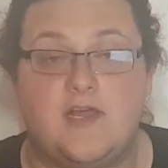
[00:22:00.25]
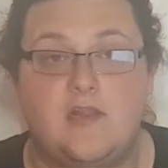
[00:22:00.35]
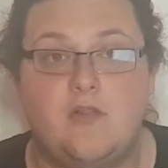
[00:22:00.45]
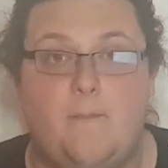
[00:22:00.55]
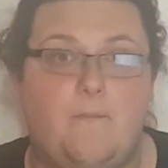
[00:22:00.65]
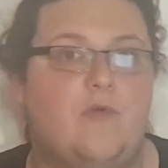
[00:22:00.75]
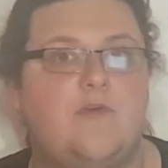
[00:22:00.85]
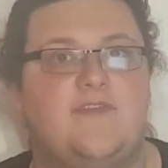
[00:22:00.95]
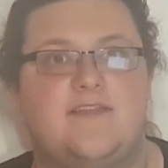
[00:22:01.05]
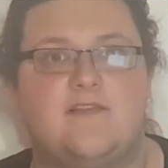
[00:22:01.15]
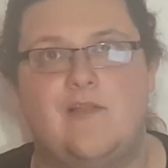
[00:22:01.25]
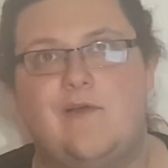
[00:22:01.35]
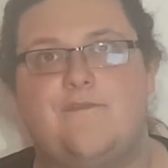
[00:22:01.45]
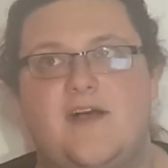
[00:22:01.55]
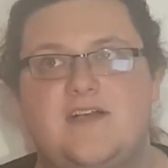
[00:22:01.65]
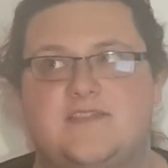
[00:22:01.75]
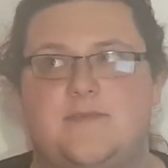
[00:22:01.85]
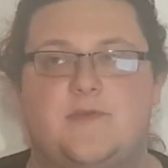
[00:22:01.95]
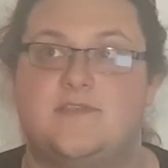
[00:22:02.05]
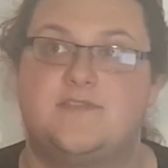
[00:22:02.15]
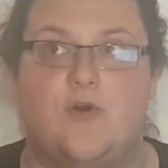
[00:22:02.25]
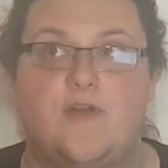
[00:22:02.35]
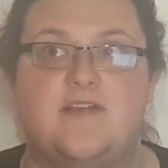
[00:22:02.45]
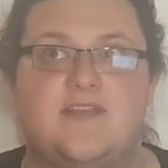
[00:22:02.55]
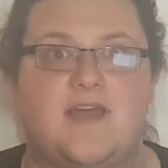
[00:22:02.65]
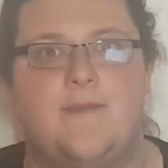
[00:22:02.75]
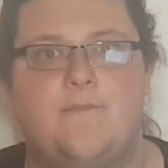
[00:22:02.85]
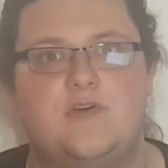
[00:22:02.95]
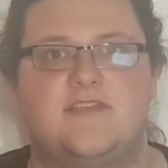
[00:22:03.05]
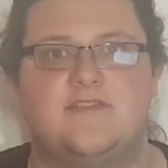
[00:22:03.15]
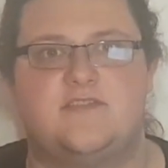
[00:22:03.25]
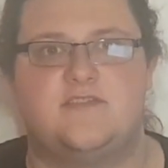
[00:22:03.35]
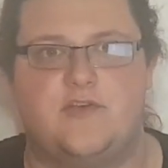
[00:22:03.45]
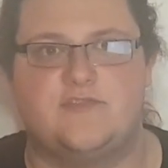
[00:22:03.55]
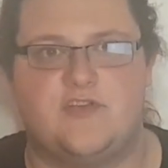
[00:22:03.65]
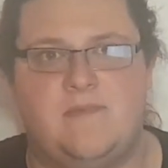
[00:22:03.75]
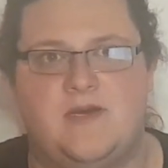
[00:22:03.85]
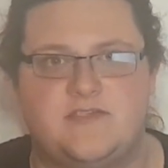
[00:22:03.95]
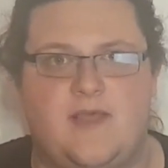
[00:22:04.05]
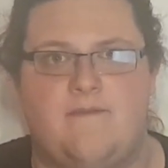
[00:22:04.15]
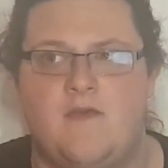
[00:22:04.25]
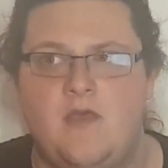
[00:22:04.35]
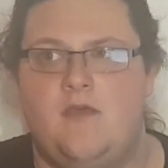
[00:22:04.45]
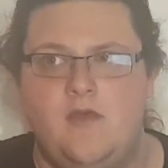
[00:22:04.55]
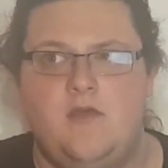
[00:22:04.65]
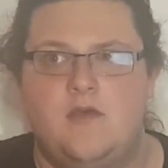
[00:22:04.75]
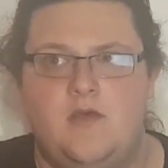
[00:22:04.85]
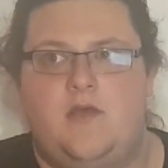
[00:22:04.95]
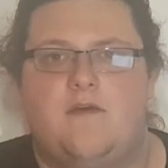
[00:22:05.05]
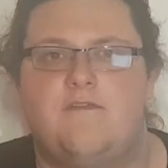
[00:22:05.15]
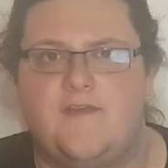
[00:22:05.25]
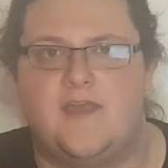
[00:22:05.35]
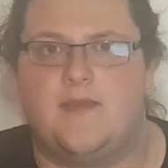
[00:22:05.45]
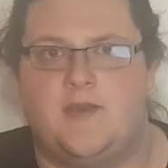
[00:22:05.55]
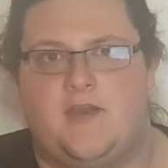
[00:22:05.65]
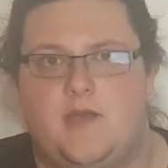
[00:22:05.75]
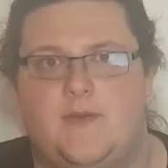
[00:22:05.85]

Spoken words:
a lot more of these a lot faster, because honestly I'm watching this show so much that I think I'm gonna go